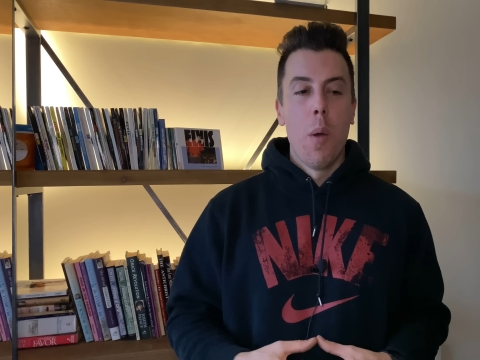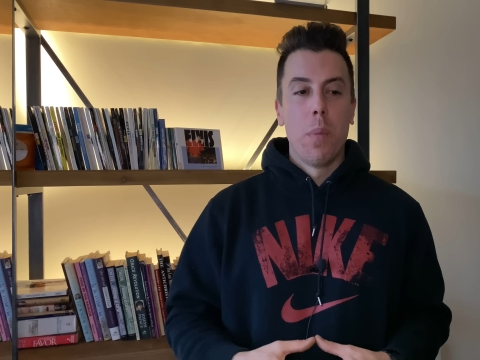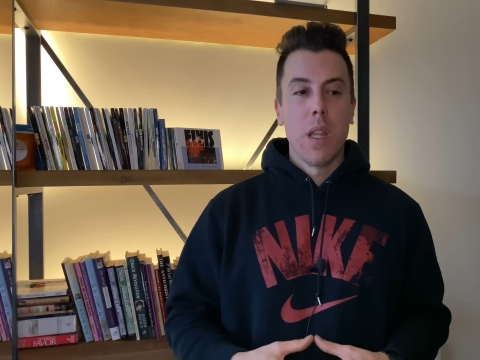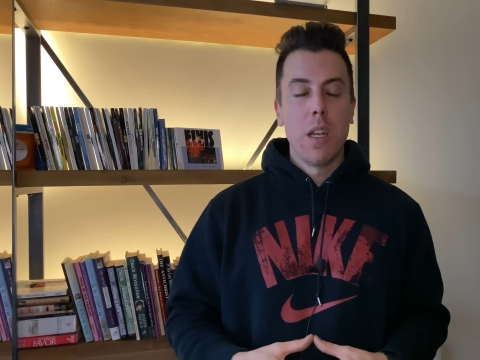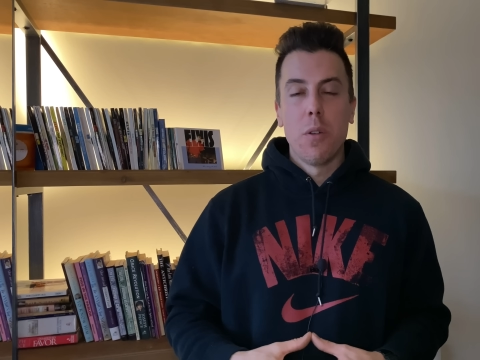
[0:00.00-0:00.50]

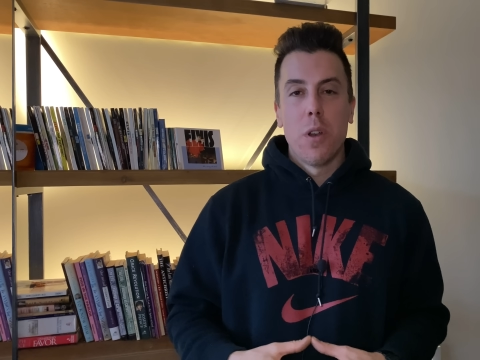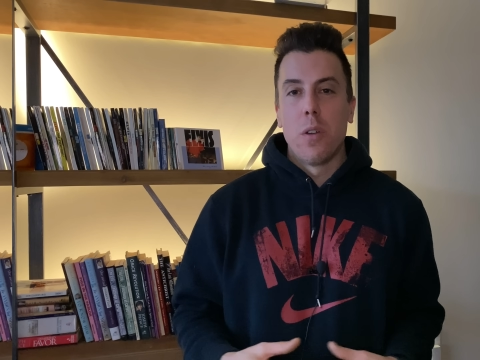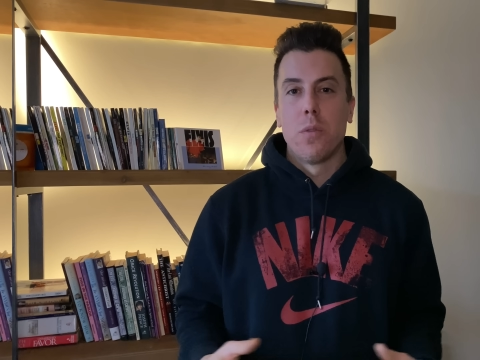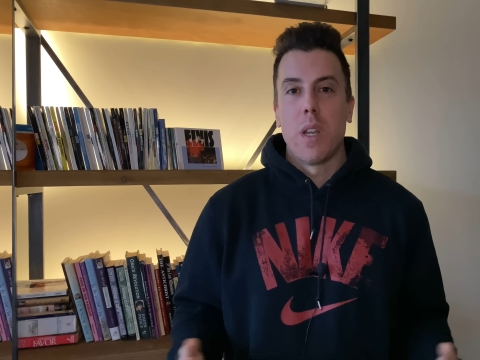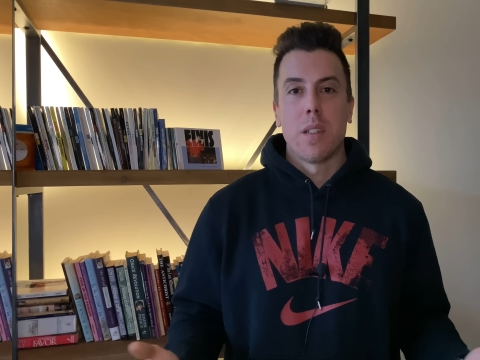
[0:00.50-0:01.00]
but they don't
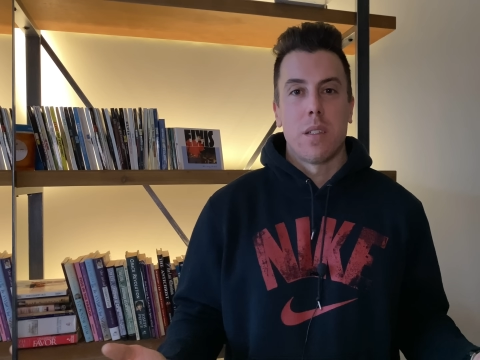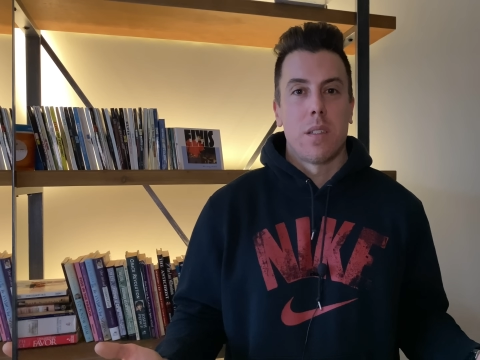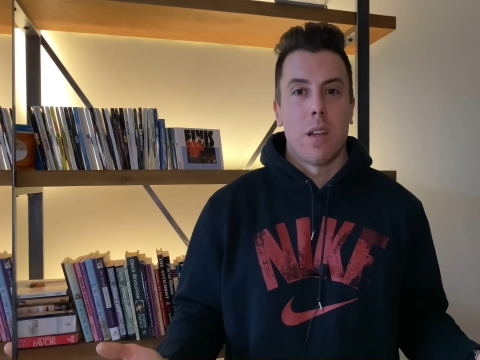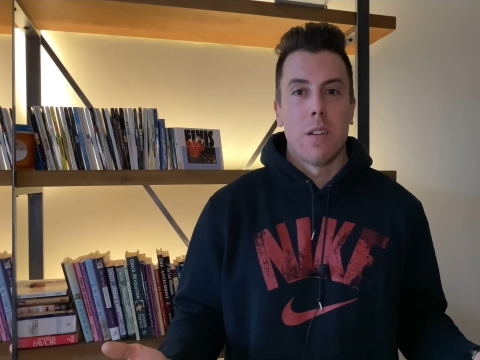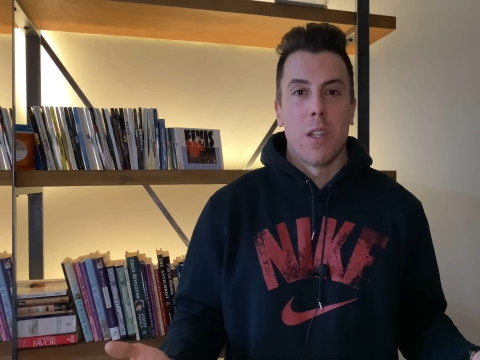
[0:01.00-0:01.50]
know
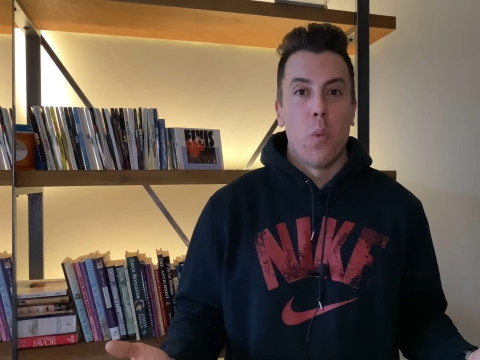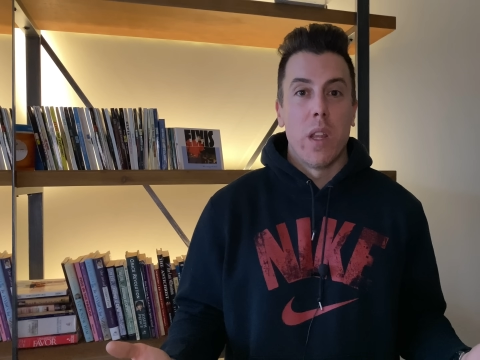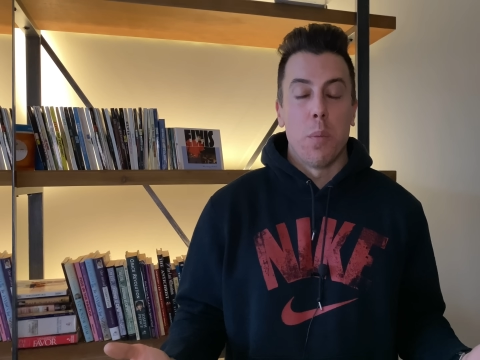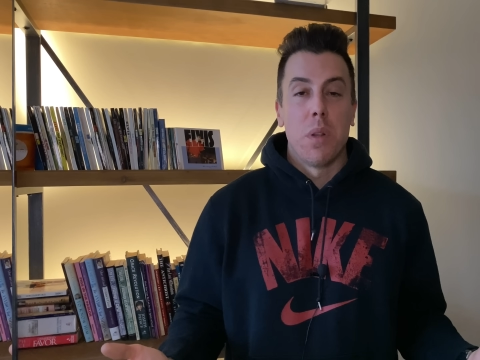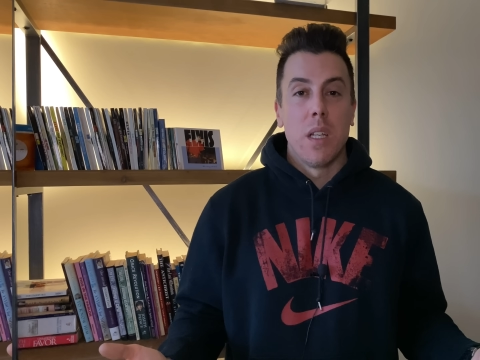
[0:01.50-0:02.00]
necessarily
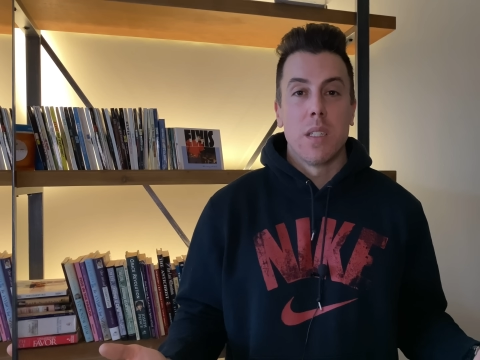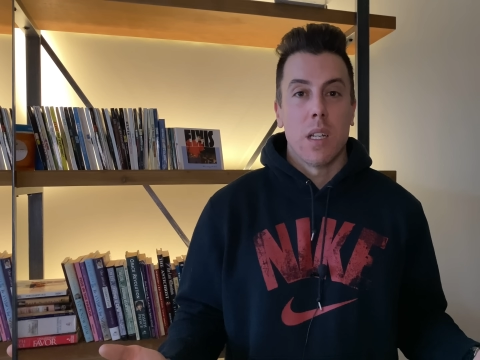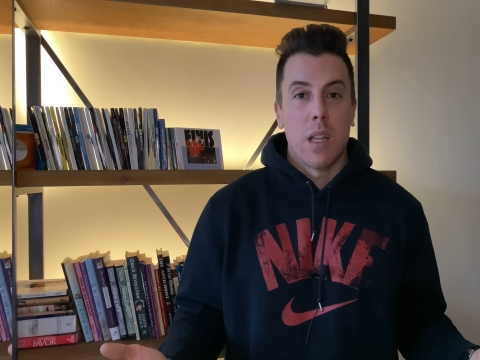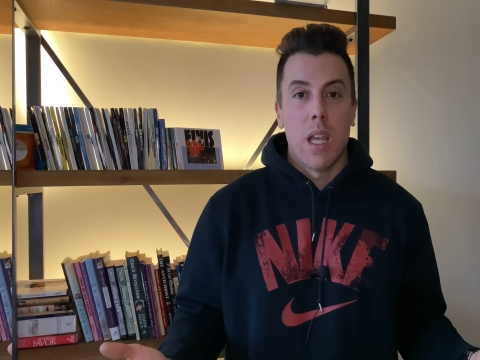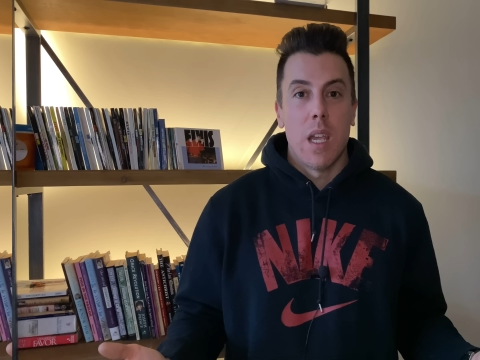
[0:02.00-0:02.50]
when the plane's
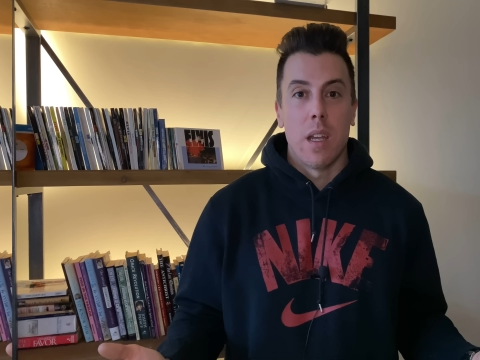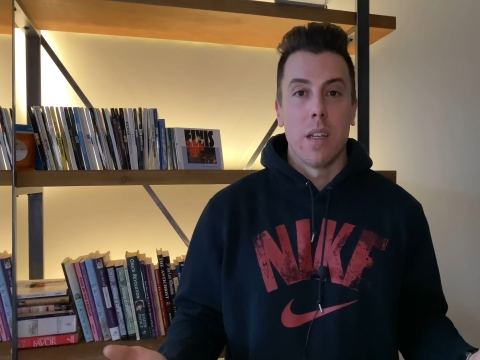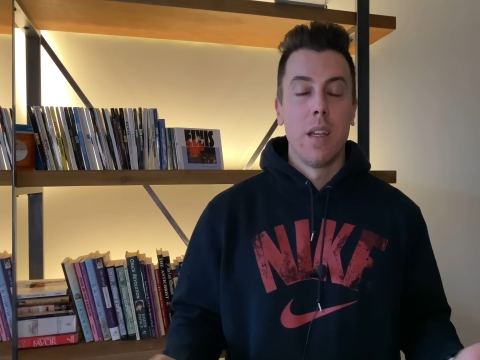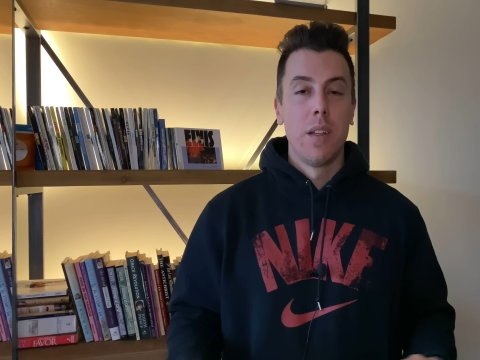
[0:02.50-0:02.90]
going to land.